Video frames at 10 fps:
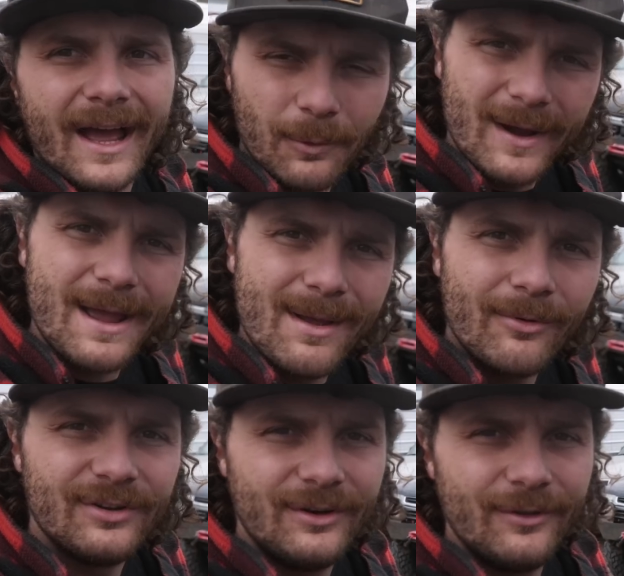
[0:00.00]
And the way I'm
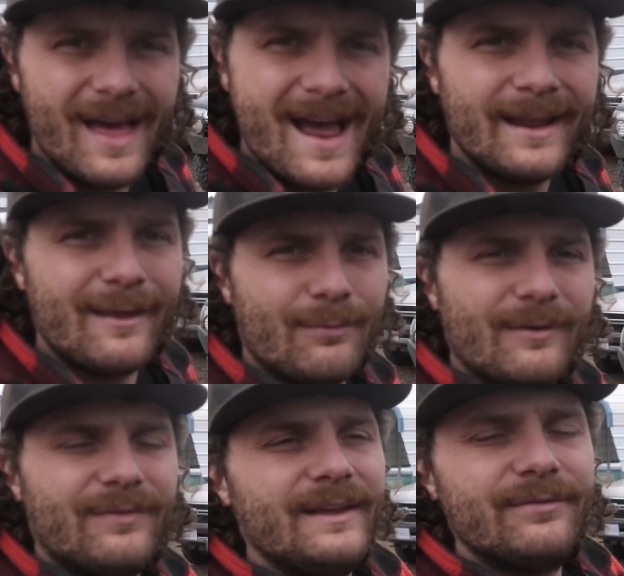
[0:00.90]
able to do that is
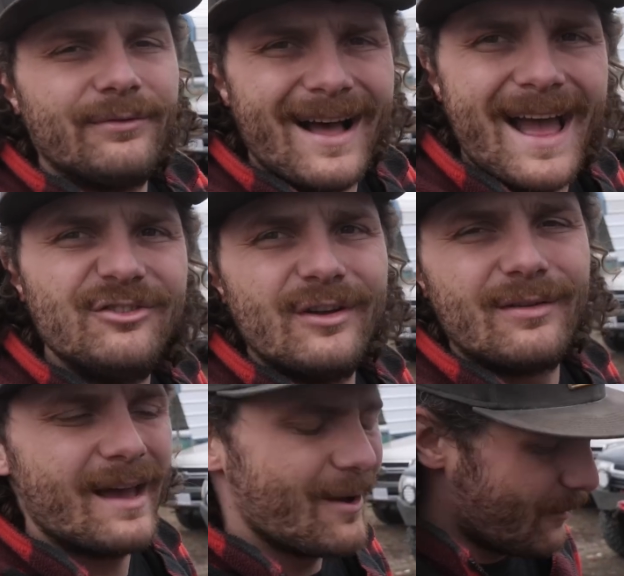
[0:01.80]
with the
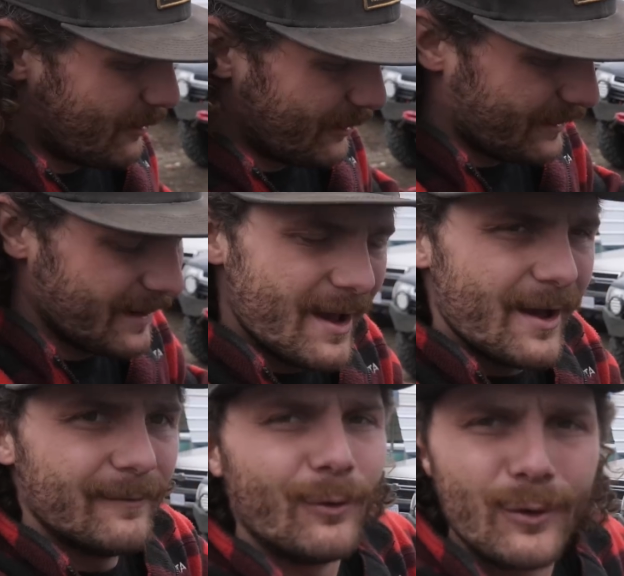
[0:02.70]
flanges I ordered
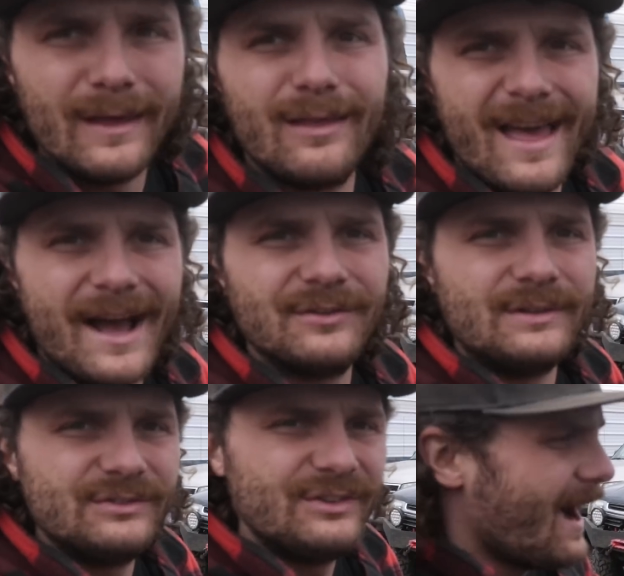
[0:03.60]
for these
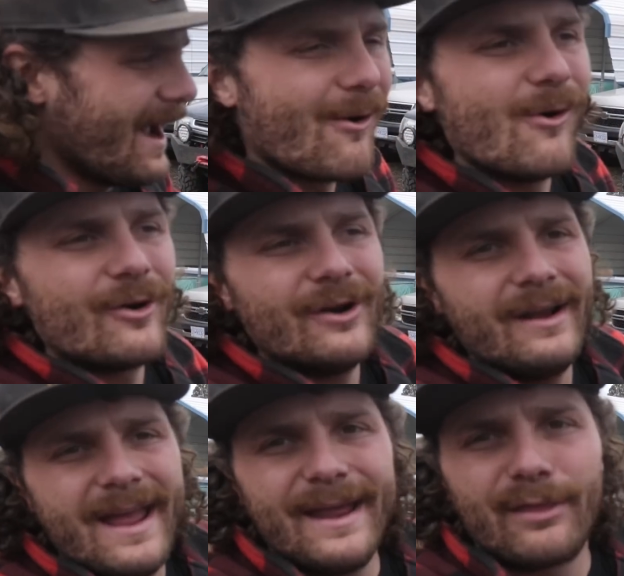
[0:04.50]
axles. I ordered
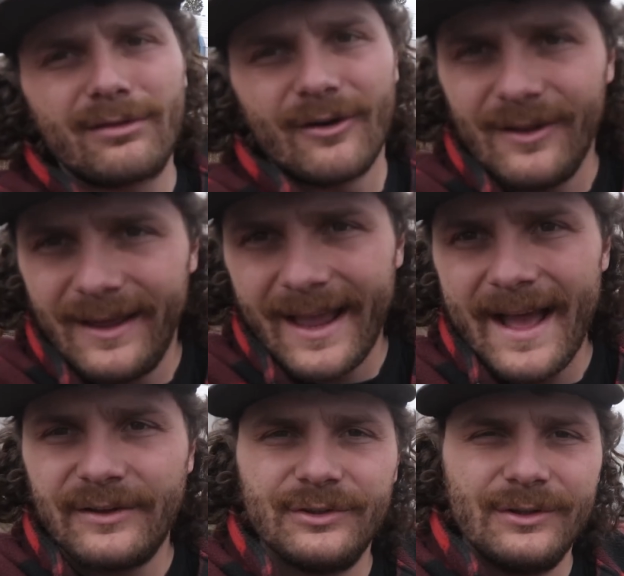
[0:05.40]
a Sterling
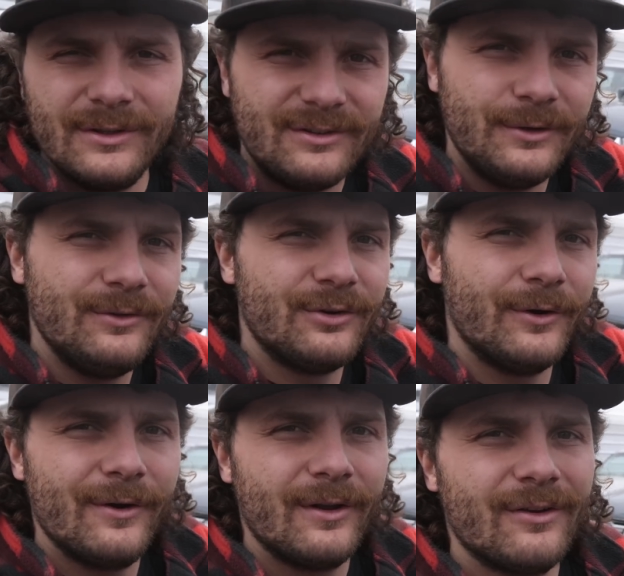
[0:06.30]
axle to
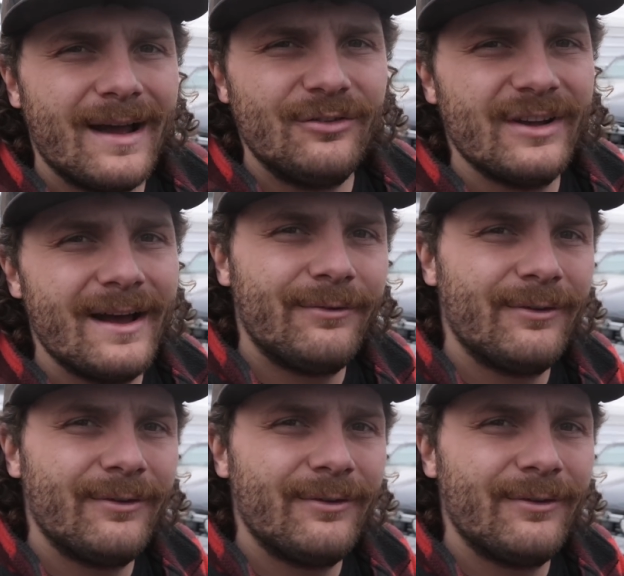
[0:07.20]
Toyota drive shaft